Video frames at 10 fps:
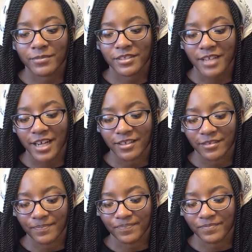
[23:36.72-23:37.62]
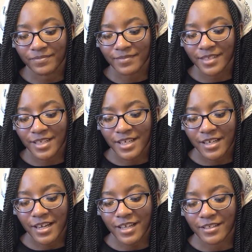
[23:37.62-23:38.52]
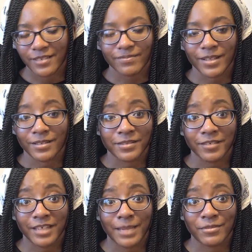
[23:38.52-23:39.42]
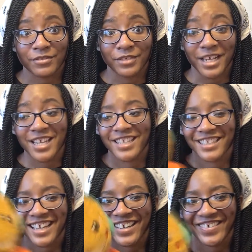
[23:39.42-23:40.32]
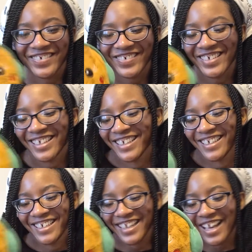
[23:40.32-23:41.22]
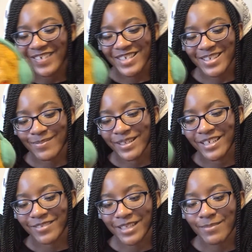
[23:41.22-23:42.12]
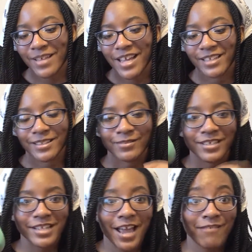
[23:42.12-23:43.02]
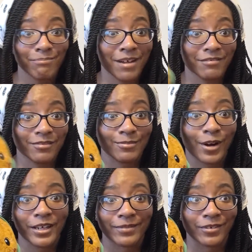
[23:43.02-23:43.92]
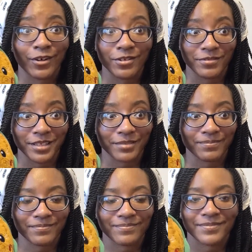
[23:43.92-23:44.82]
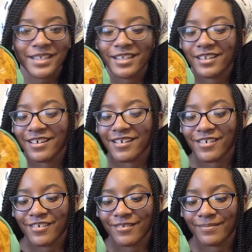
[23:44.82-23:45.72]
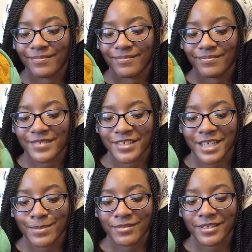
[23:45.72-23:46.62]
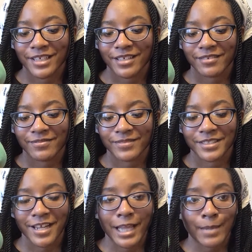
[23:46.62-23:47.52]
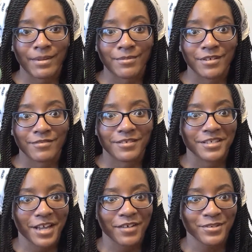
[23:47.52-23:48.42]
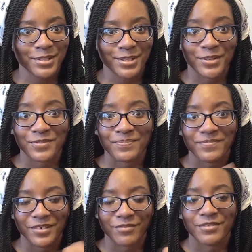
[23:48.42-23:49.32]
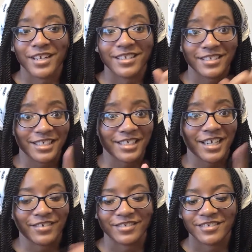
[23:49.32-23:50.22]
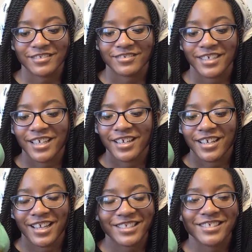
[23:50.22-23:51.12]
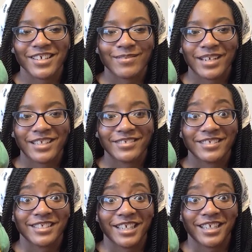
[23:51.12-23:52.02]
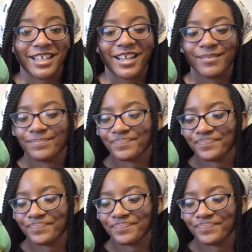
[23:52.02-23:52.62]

I'm just kind of a stuffed animal nut now. I have so many of them. And the ones I have in my room aren't even all of them. There's a couple that reside at my boyfriend's house. Well, fiance's house. I still haven't gotten used to saying that.